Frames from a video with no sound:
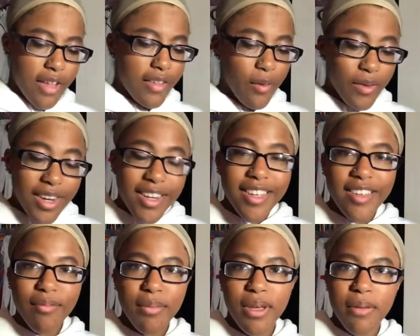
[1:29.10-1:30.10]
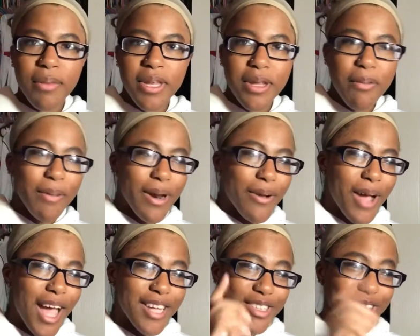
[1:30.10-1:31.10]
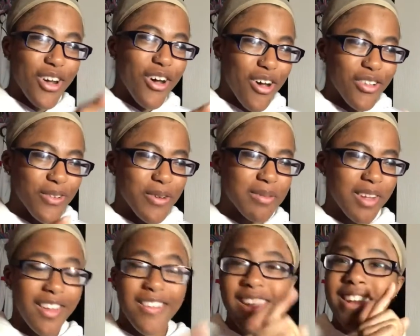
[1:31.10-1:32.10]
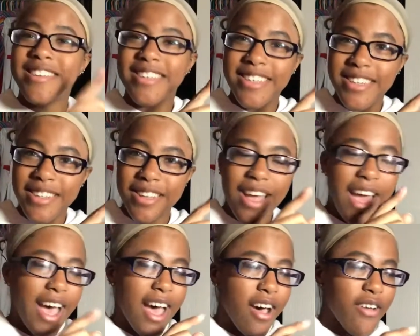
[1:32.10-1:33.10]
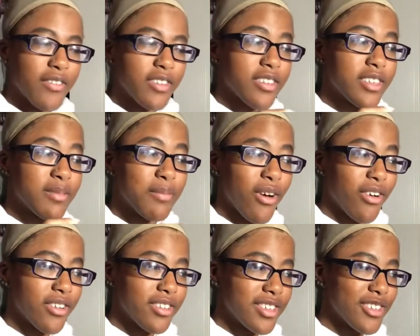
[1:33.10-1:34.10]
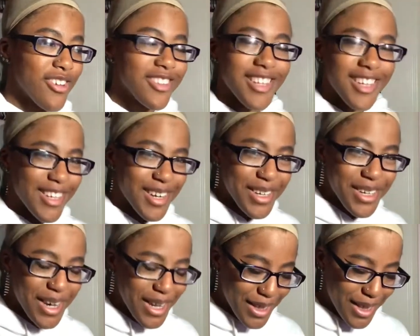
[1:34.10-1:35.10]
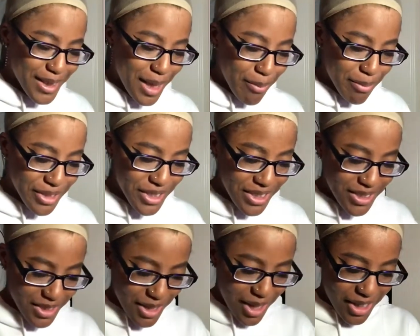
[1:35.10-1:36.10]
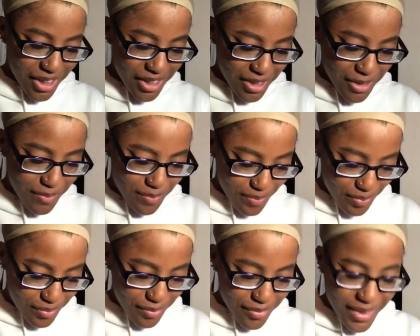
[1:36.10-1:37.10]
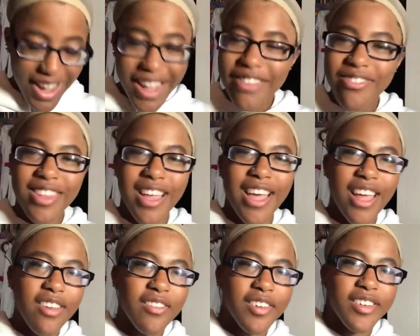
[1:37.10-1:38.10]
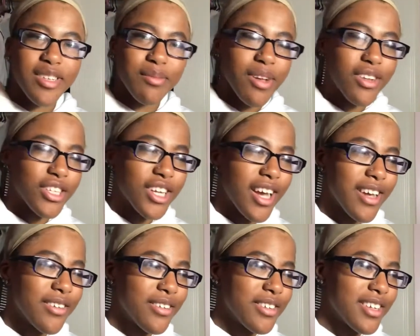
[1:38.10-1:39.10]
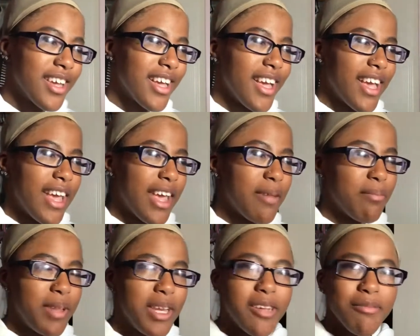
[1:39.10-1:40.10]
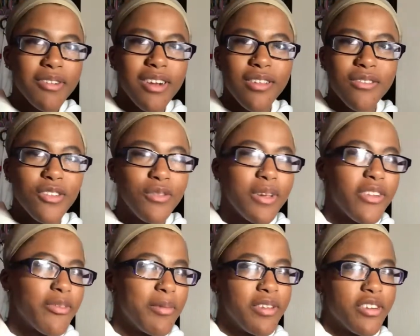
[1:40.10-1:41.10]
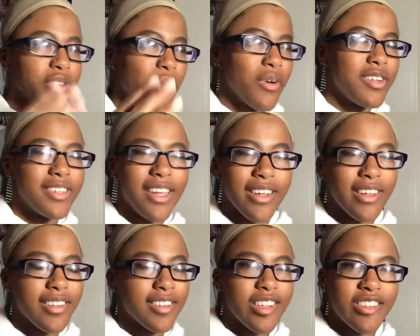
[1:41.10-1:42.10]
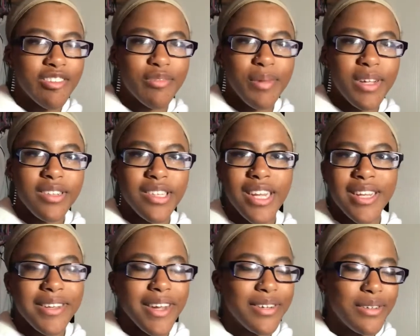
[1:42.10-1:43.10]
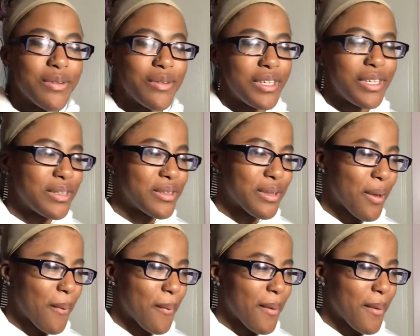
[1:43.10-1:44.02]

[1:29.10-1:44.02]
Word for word: They were gonna give me a medium, but I, I, saw on their website that they did have smalls, so I was like, can, can I get that, please? Because um, i have the head of a small child, and mediums are a little too big for me, and there's always that excessive space that I, I don't need, so